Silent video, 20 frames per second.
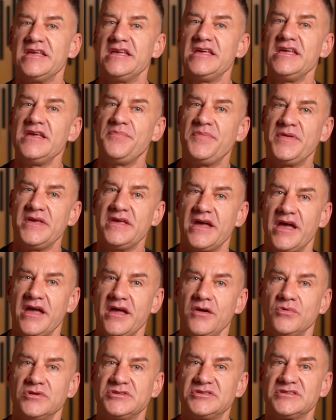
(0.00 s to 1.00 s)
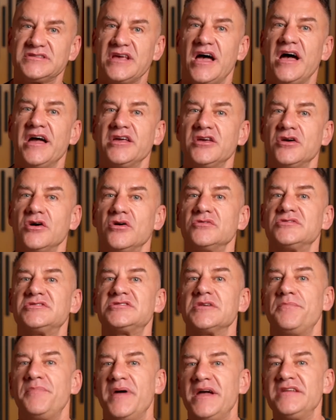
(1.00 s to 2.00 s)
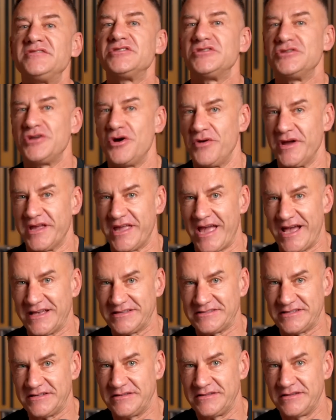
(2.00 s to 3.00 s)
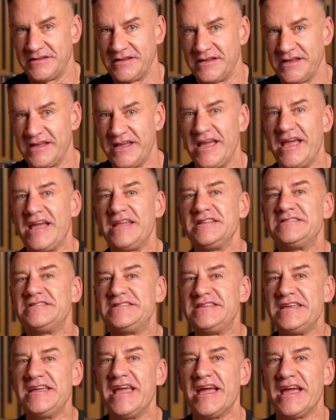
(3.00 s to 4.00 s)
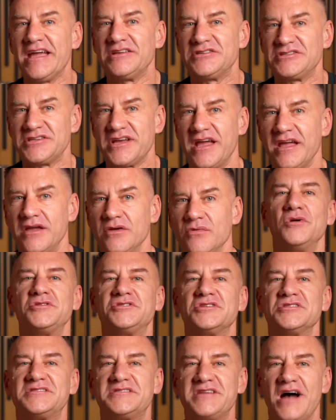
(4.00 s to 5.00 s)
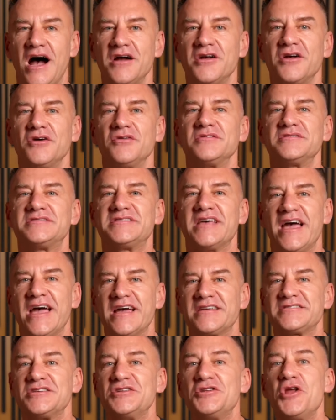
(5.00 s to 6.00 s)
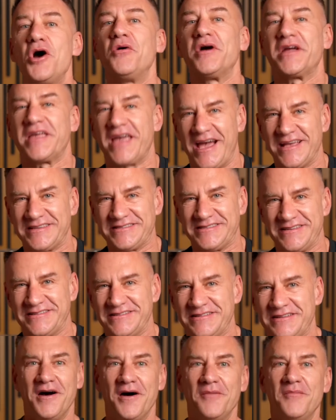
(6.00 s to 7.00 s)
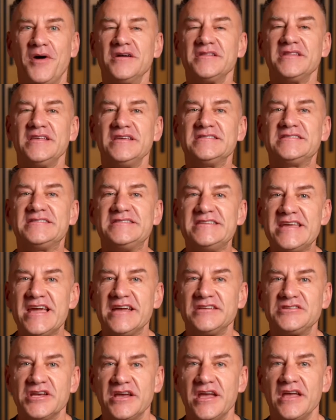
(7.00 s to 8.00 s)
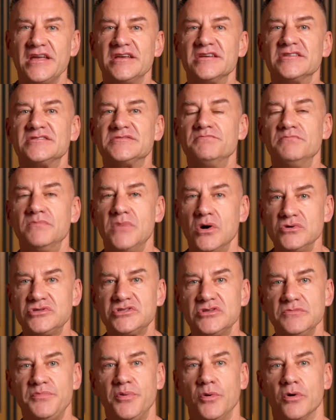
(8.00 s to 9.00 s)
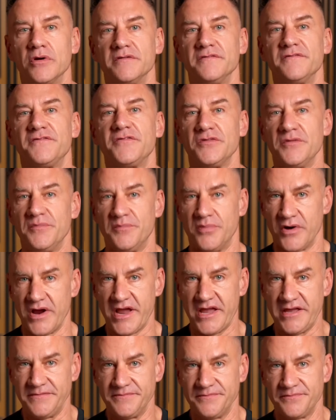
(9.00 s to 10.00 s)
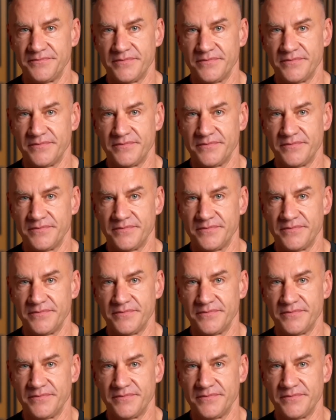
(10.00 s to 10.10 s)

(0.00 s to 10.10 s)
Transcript: E P A, which is eicosapentaenoic acid, and D H A, which is docosahexaenoic acid. Among these, D H A is most important for the brain.